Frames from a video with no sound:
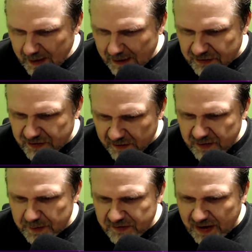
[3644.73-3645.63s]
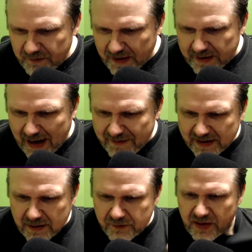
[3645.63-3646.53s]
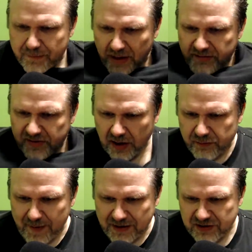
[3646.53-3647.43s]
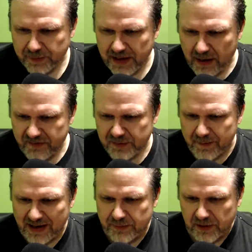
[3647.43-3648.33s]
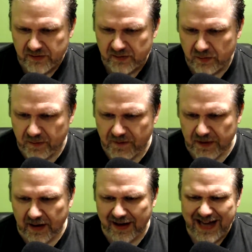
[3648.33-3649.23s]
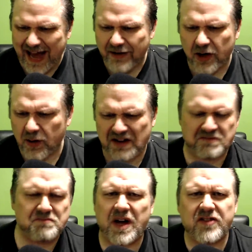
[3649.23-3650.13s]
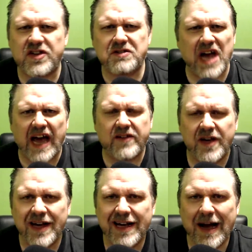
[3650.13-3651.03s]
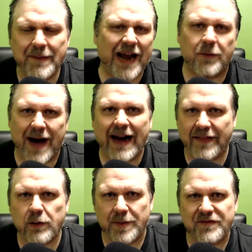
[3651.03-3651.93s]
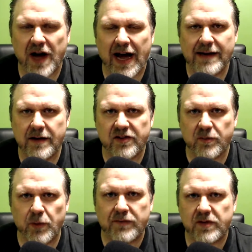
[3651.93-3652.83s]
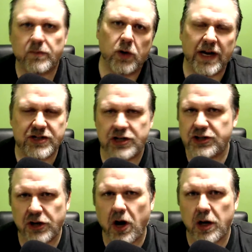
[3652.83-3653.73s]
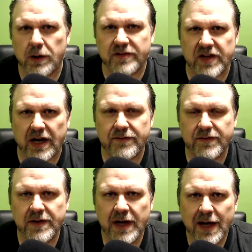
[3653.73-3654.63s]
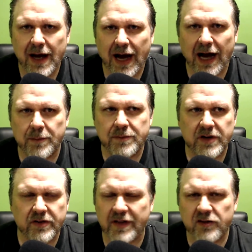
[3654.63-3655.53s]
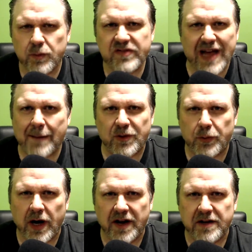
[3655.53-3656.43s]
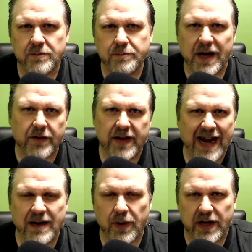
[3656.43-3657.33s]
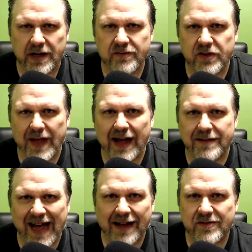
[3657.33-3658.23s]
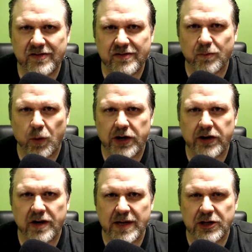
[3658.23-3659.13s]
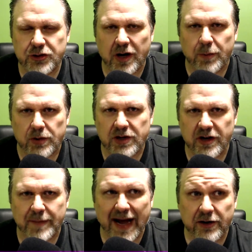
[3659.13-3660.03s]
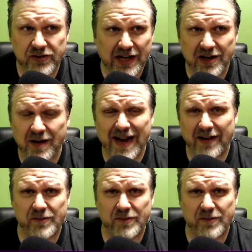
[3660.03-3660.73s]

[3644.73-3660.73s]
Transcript: Discussing with the Saints fan today, I think I'd love to see a Bears Seahawks rematch in the playoffs. See what the matchup looks like once we figure that. Yeah, no, I don't want to see you guys. I mean, I don't mind. I think we'll be fine because we'll get you in Chicago and stuff. Because the thing is, we stop the run better than anybody. So that's where you're going to be in trouble. You know what I mean? I understand you come at us